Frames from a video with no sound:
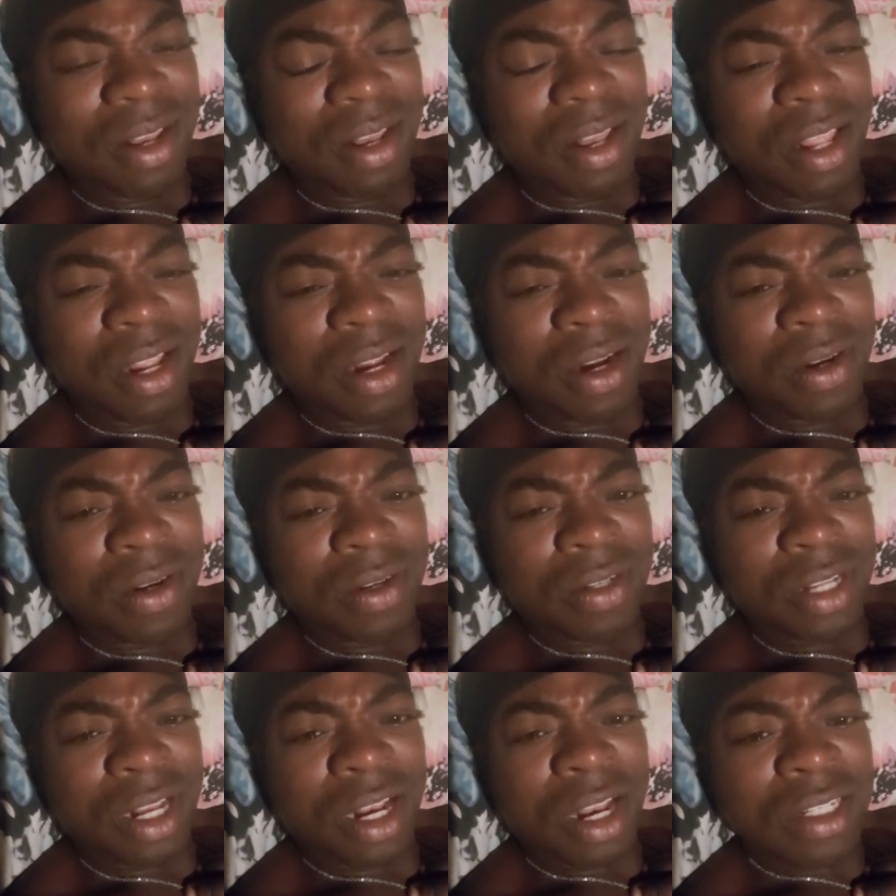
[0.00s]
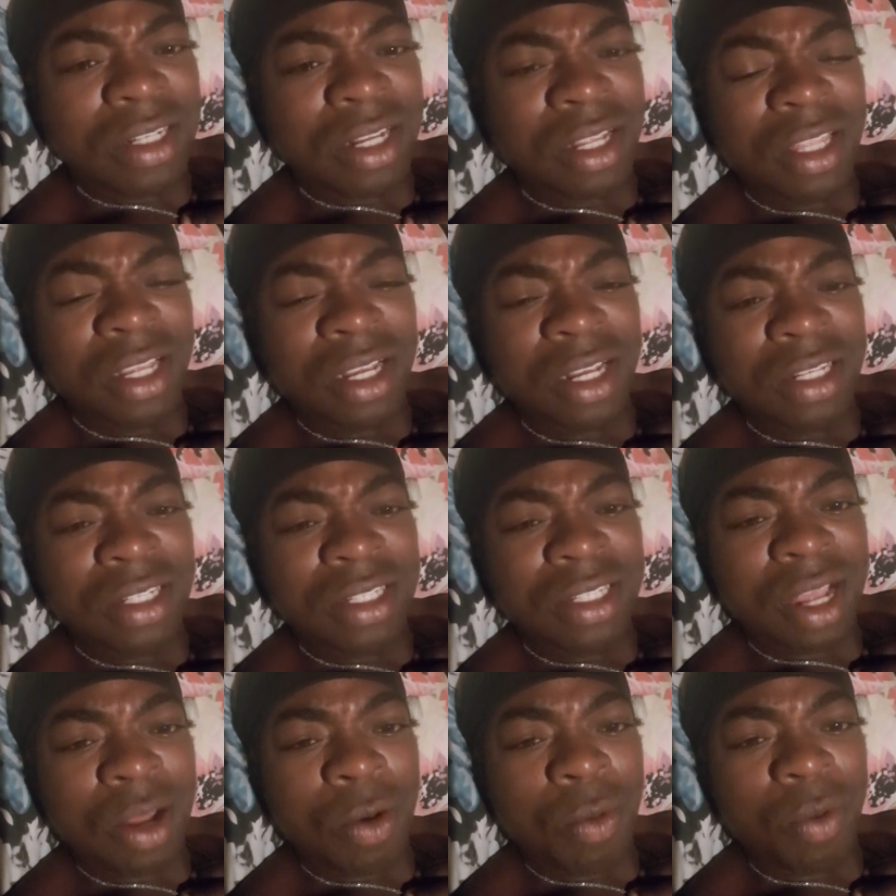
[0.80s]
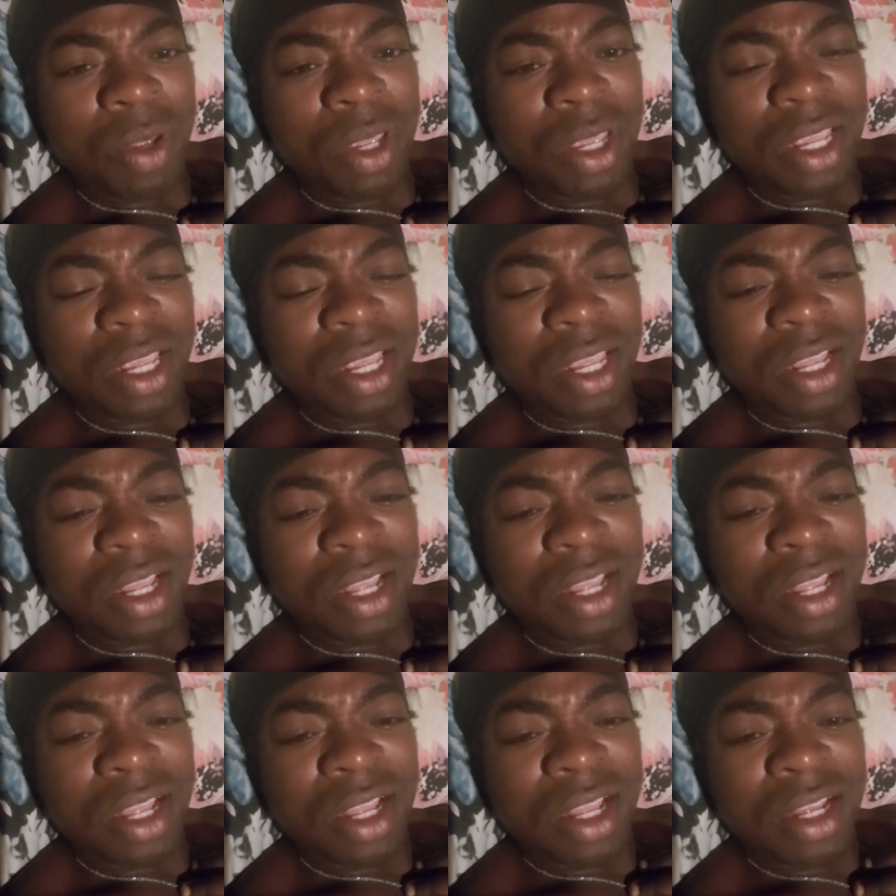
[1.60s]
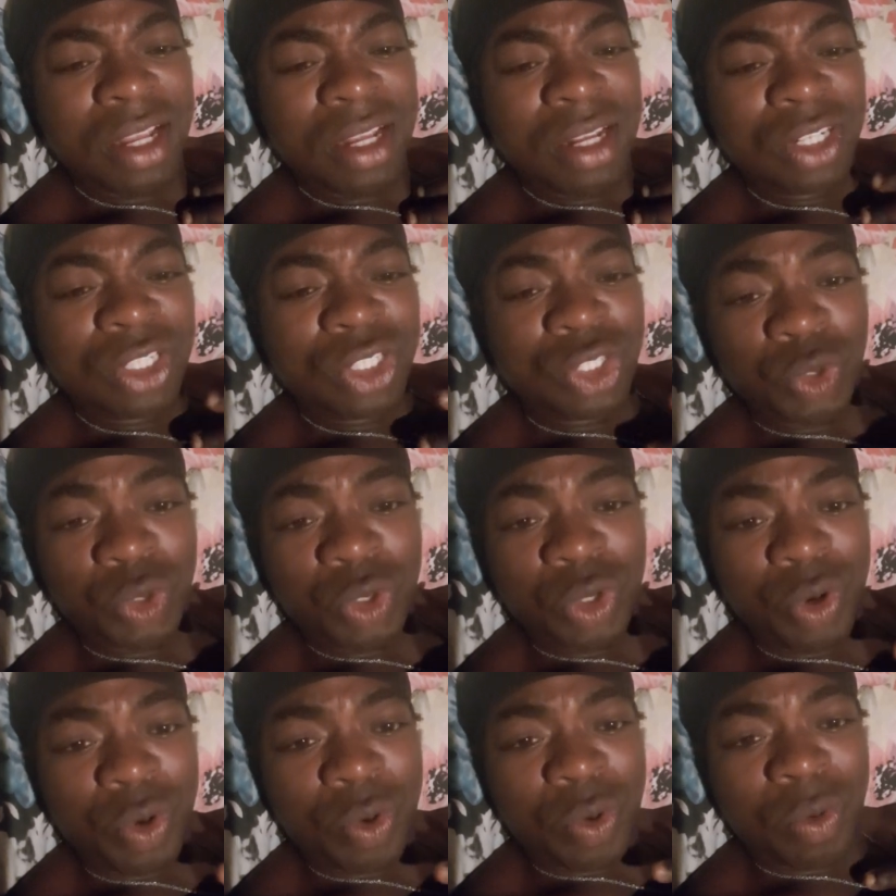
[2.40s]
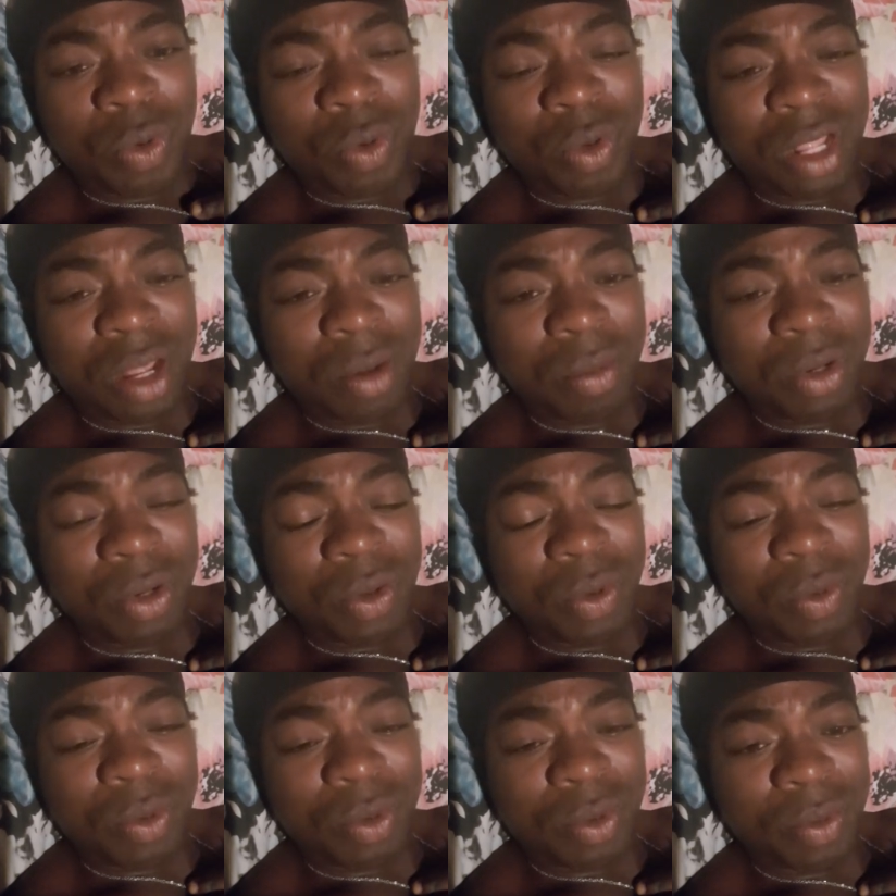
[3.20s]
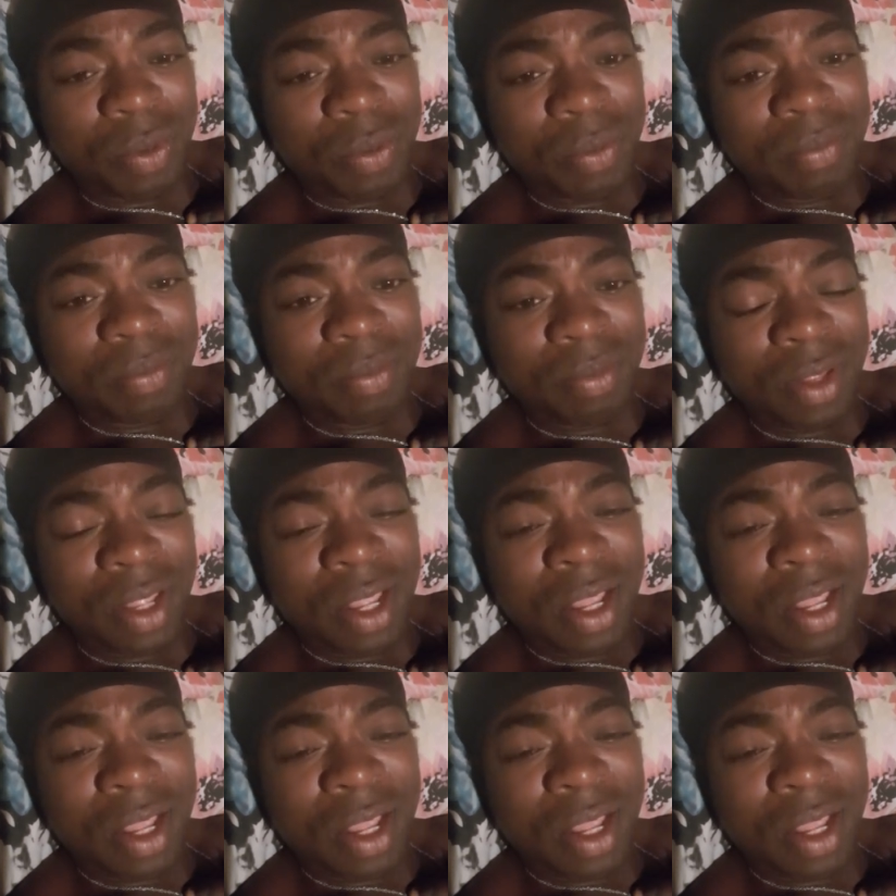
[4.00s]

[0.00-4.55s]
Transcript: there is a lot of things that we should know that we don't know.